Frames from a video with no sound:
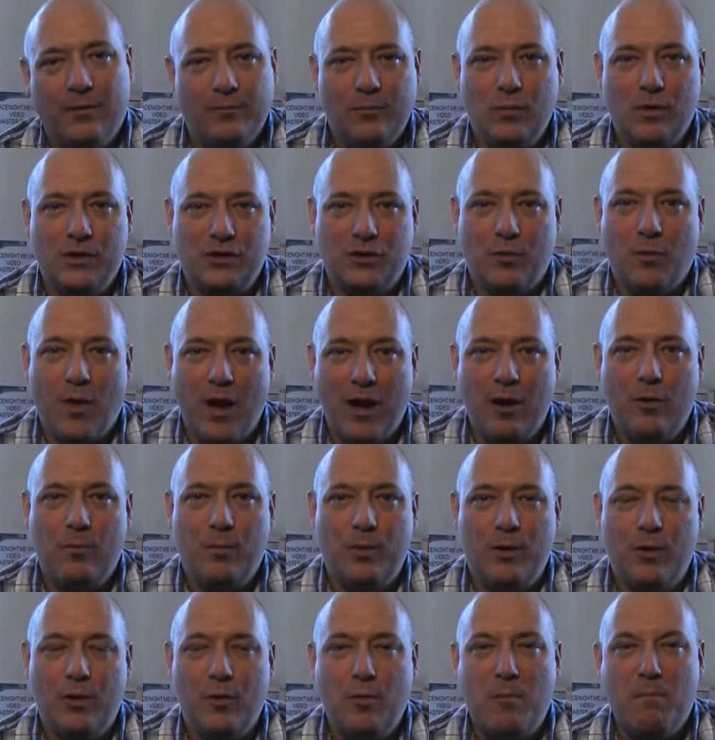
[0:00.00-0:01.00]
which will
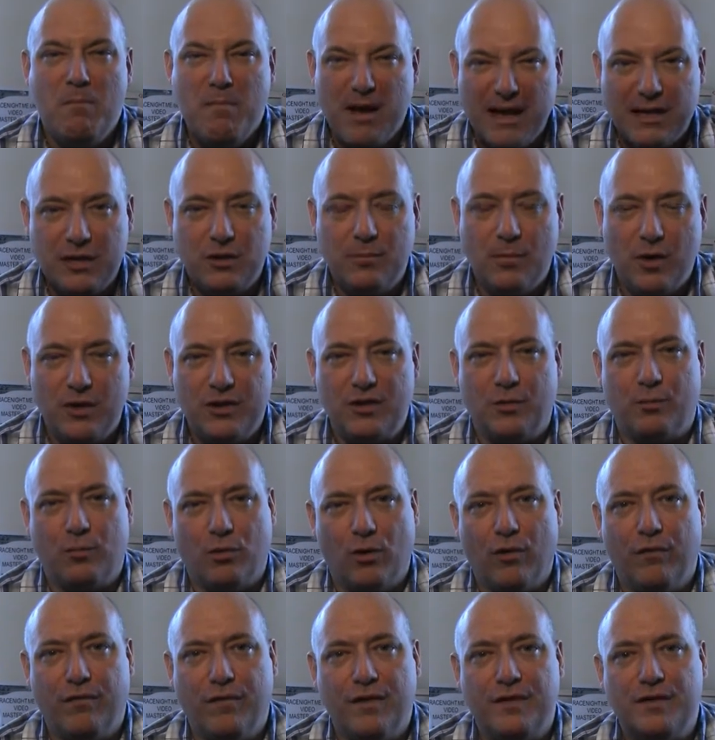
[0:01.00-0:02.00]
help you maximise your
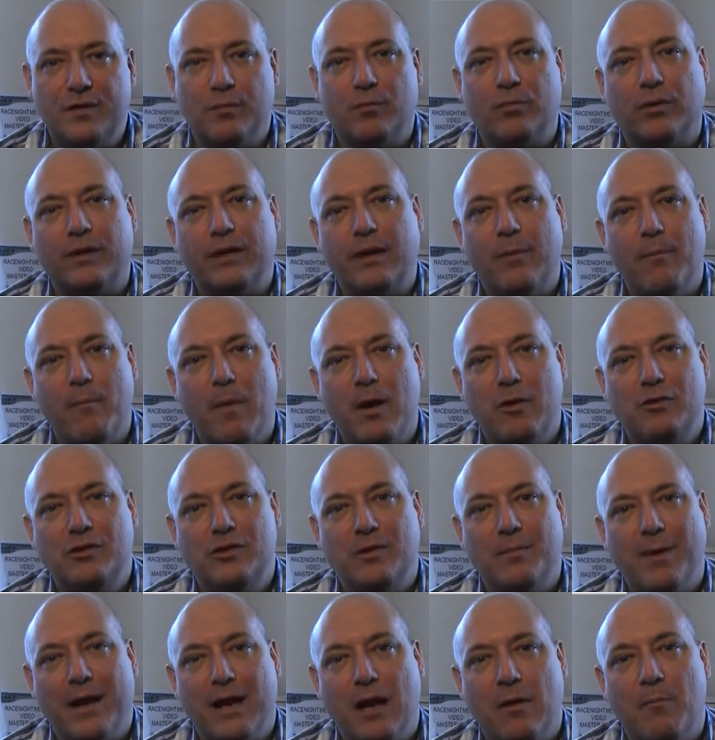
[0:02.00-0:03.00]
profits and bring the most
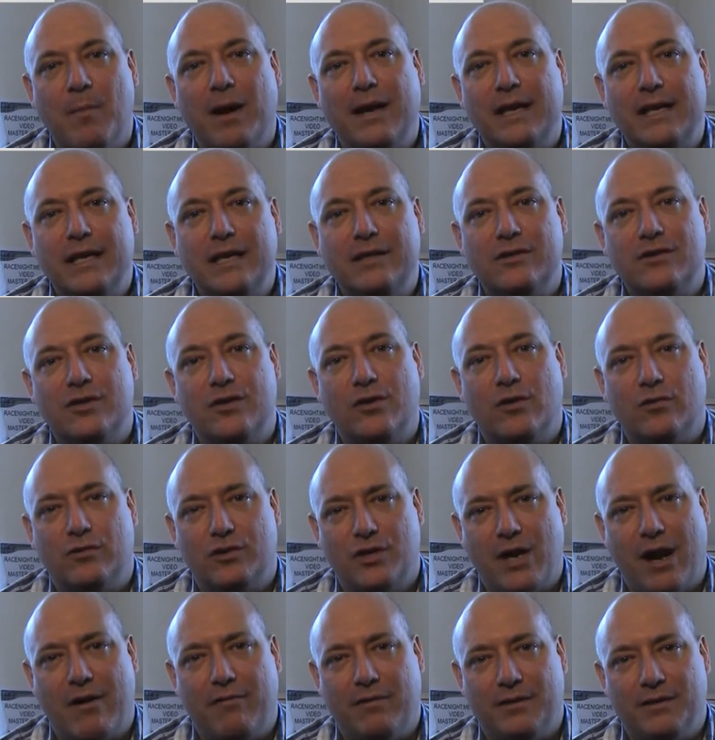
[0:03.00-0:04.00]
amount of money into your
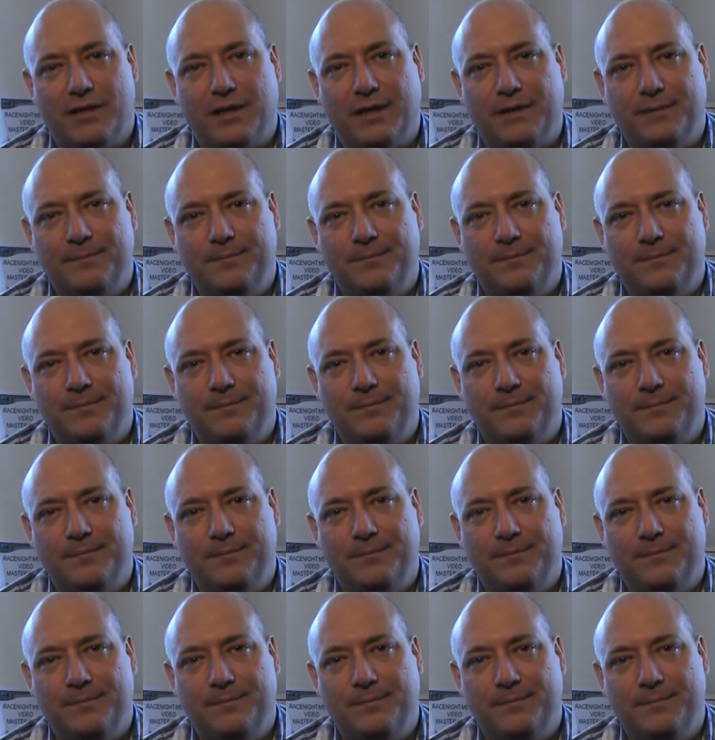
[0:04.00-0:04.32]
charity.